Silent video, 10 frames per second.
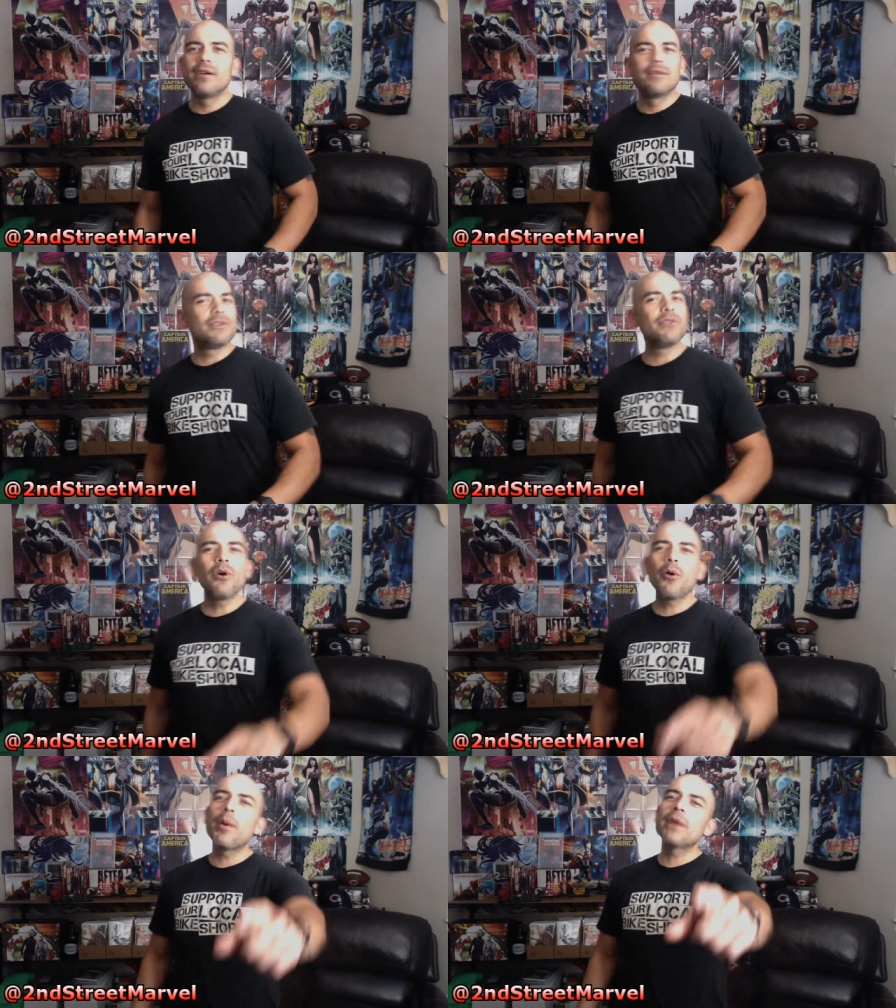You know
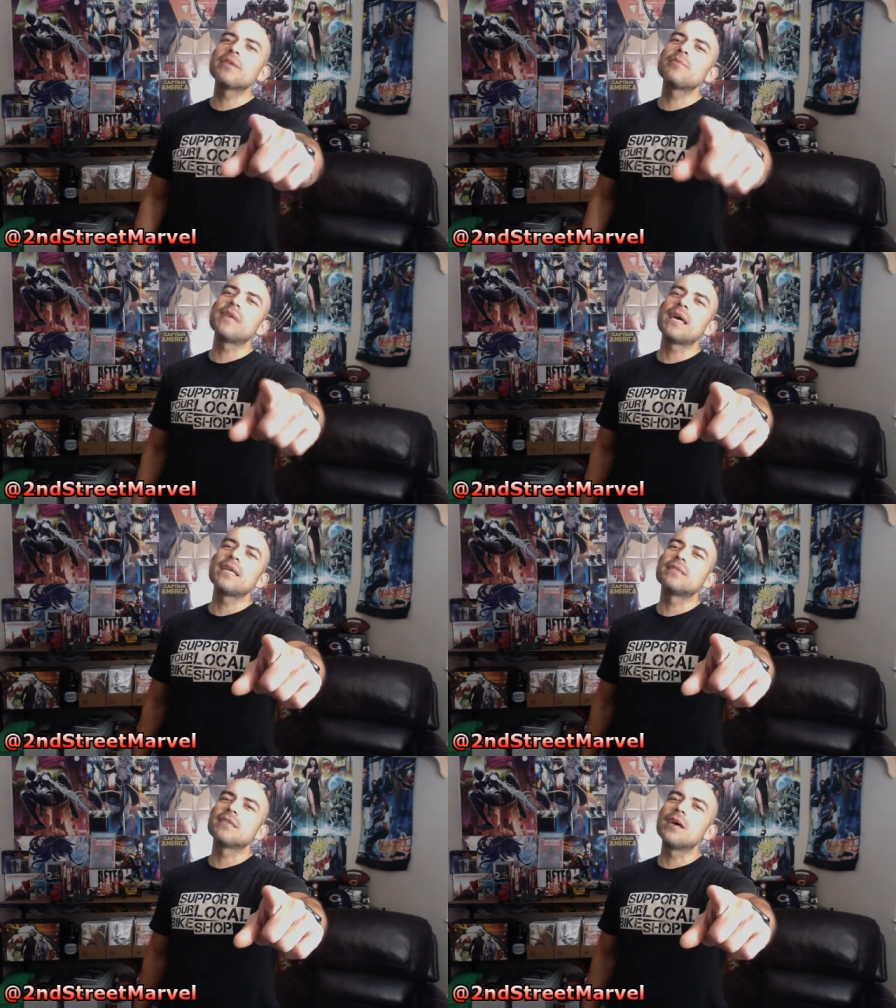about them dead
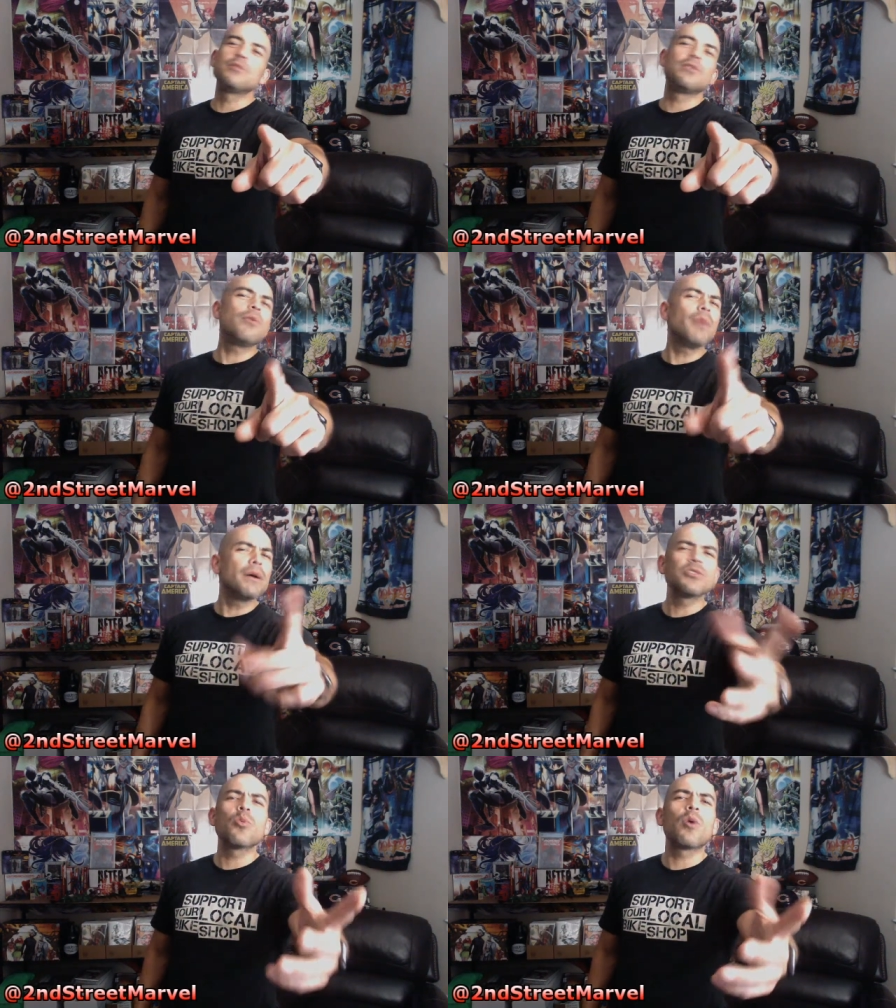subs. You know about
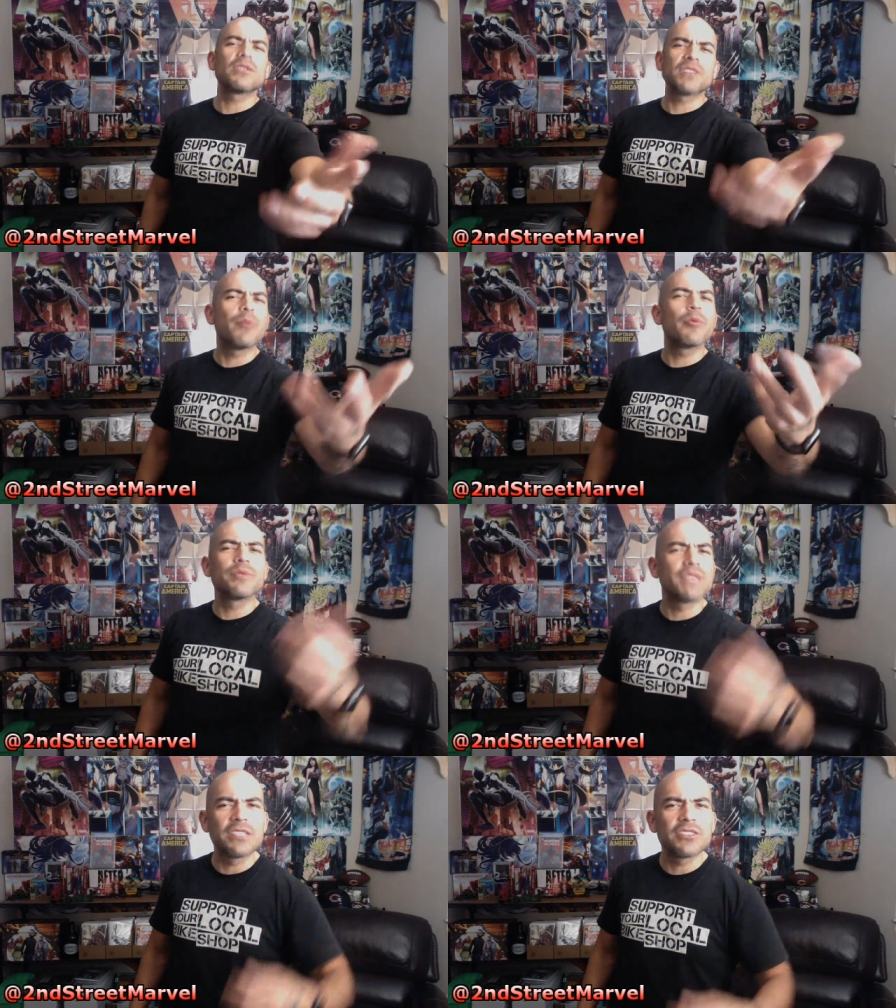your watch time and
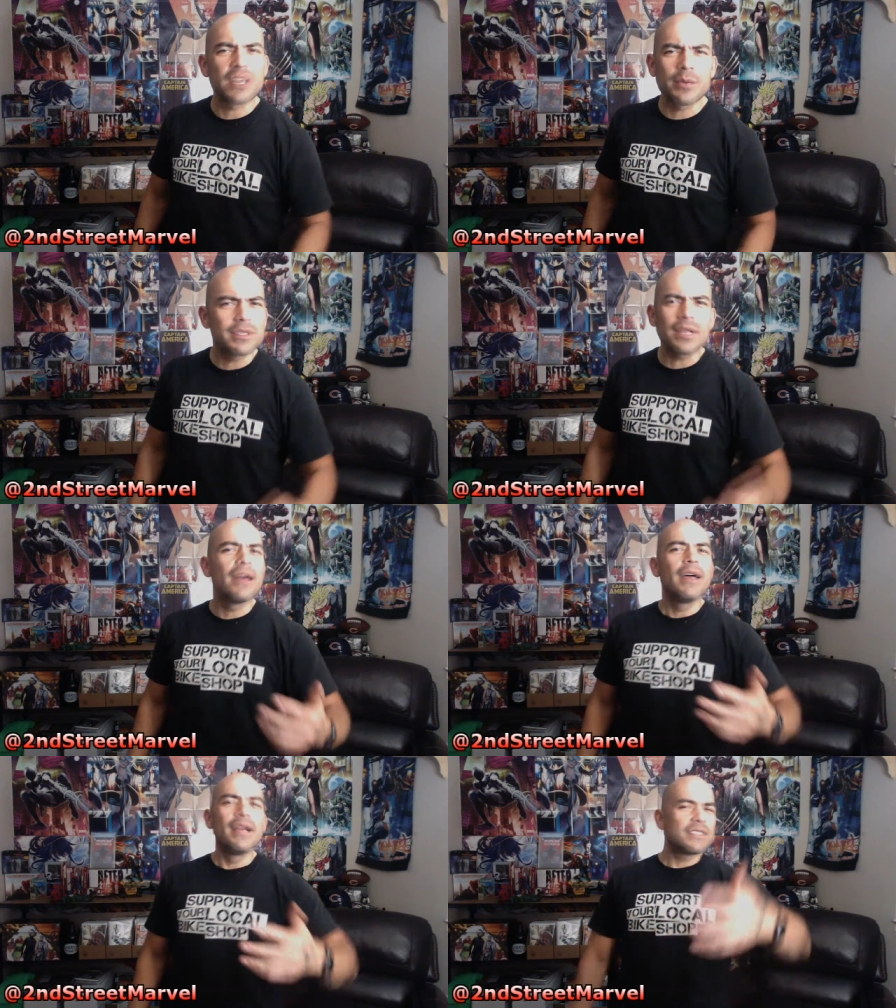retention time. It's not
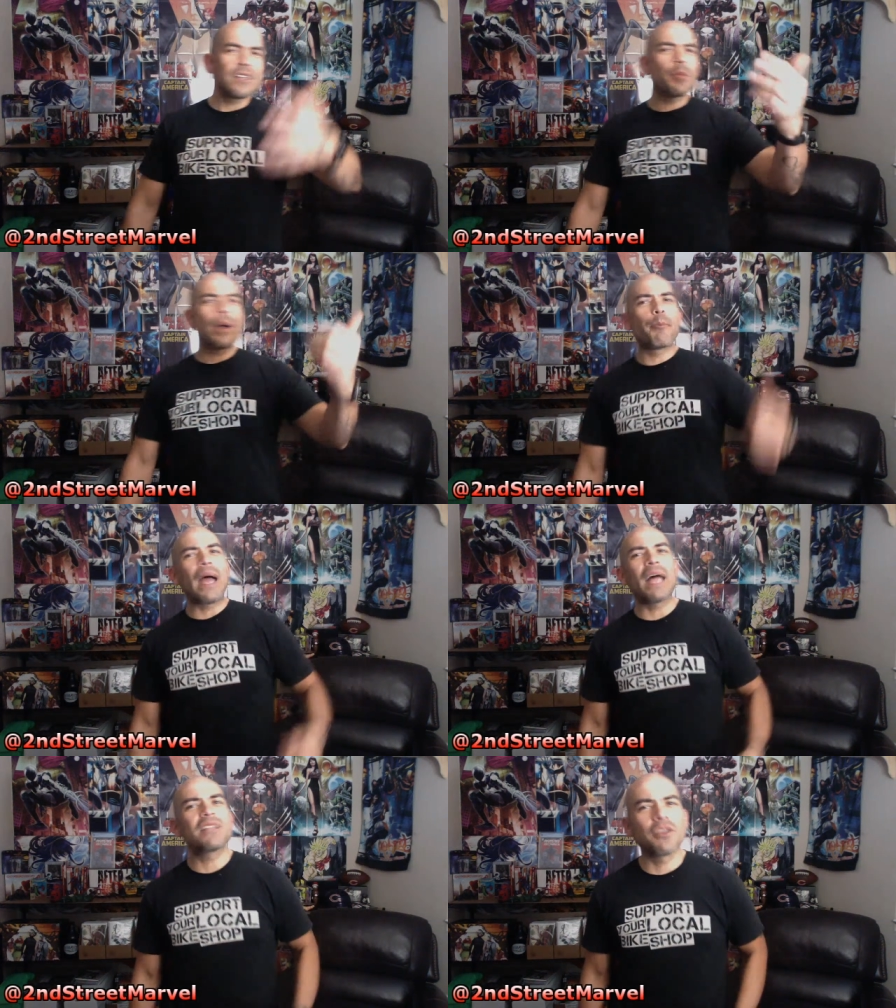about
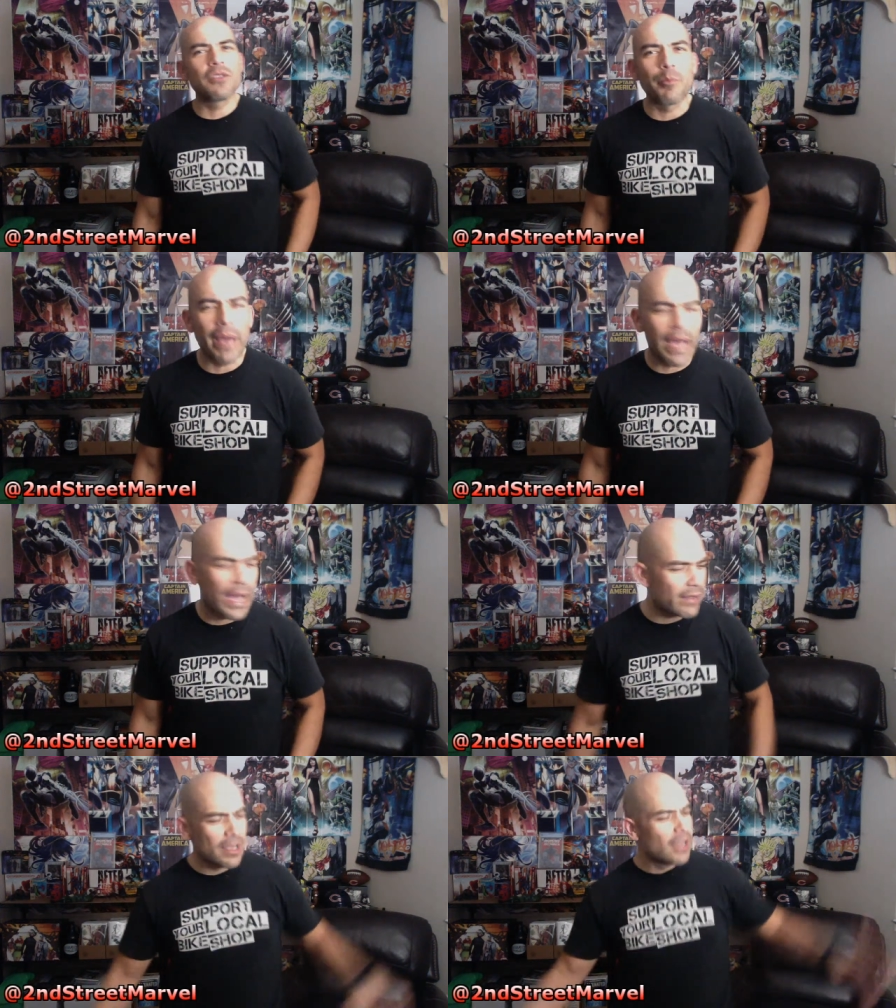pats on the
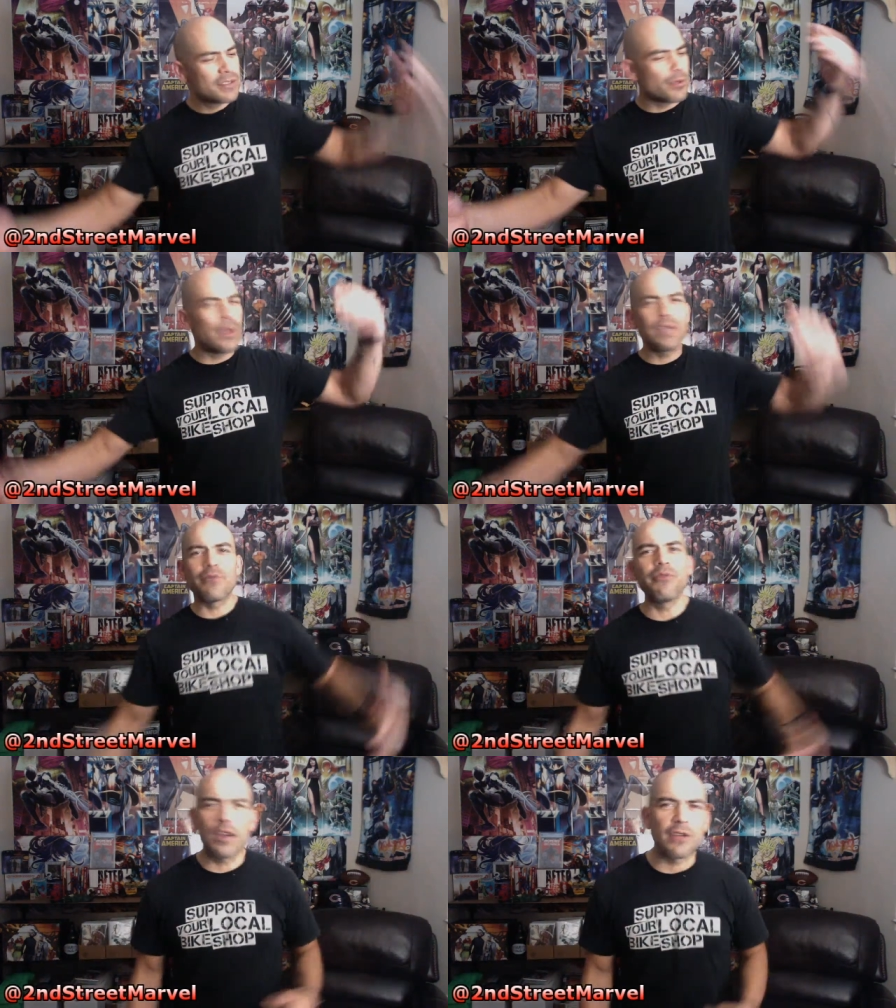back to make you
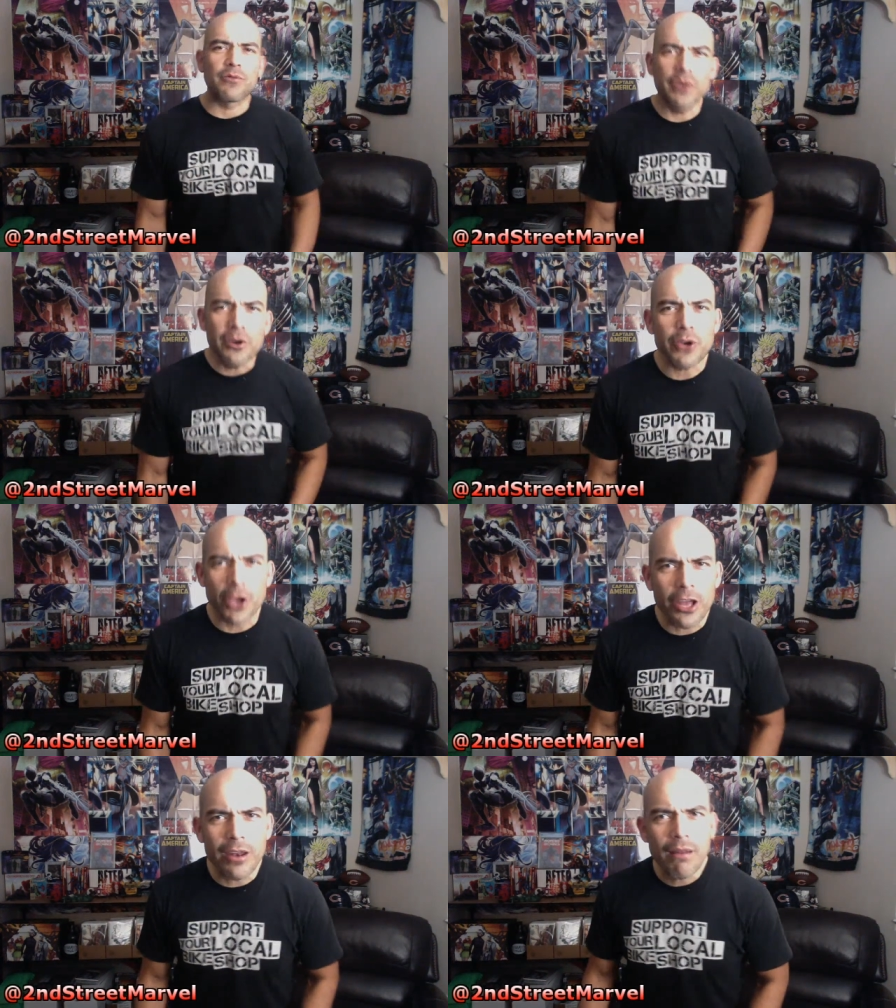fucking feel good.